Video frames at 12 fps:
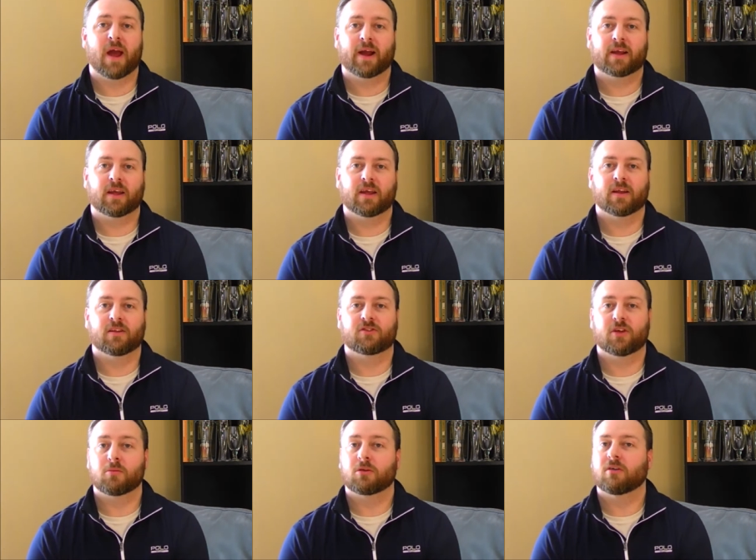Back in
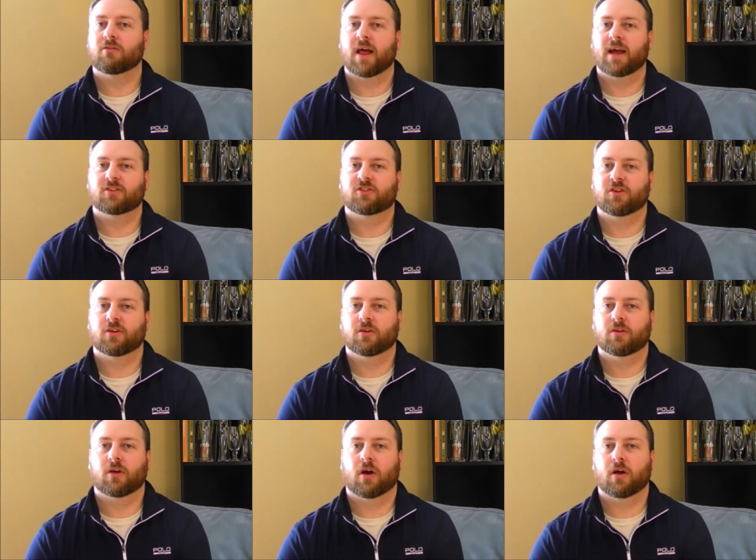summer of last
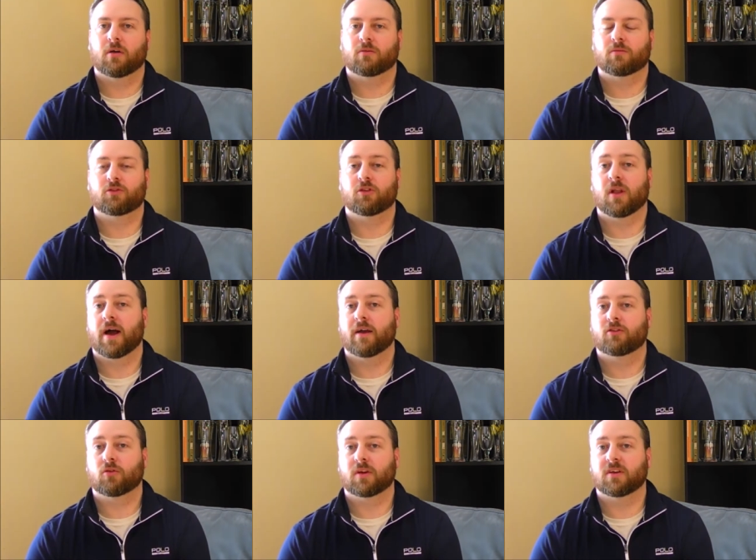year, uh, July
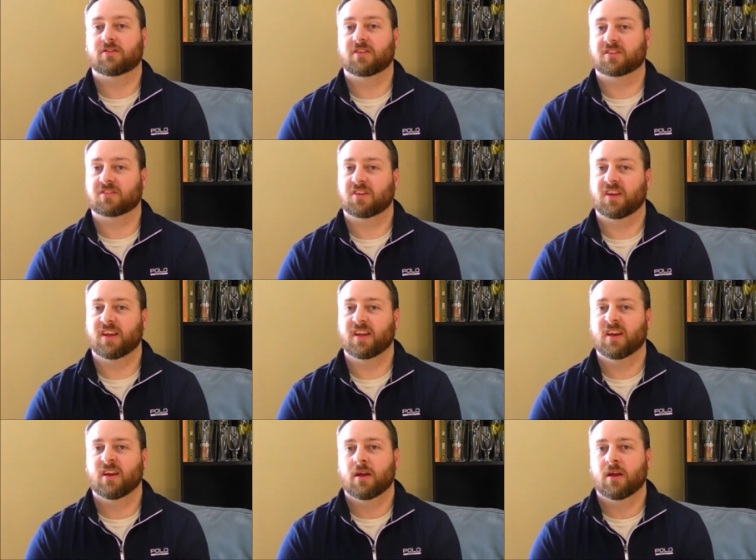of 2016,